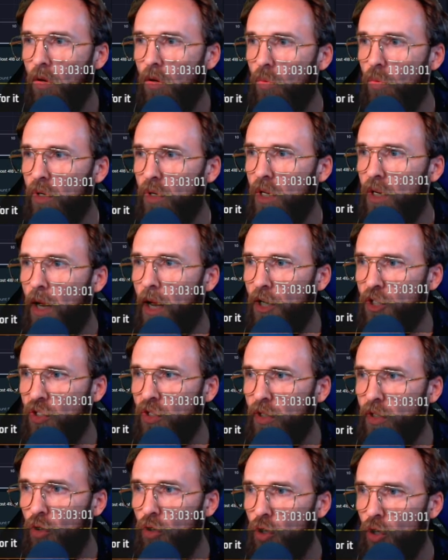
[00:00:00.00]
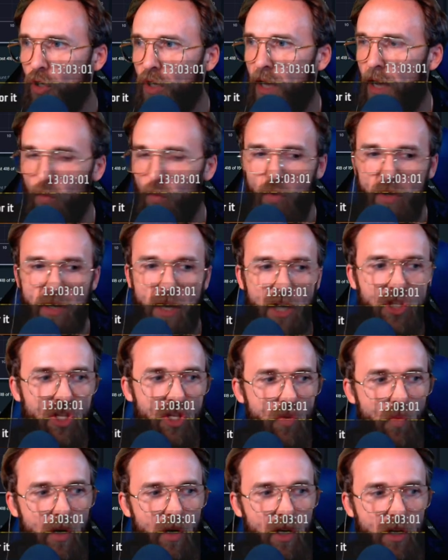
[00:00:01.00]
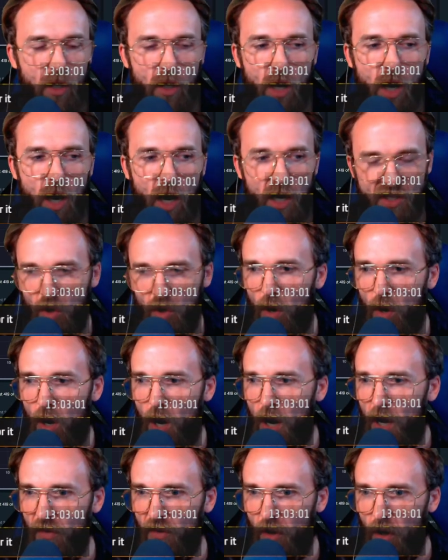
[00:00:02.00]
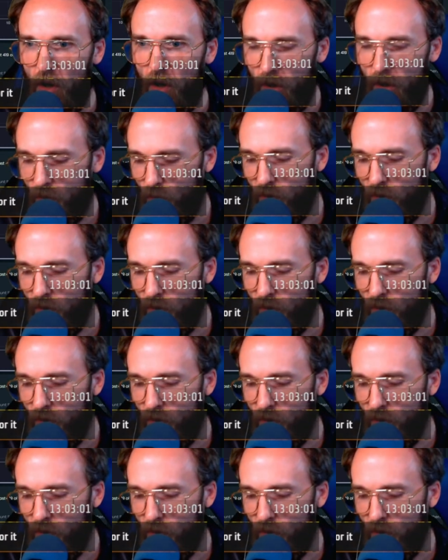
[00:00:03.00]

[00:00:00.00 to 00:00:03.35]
We need to actually look at, we actually went into Costco hot dog.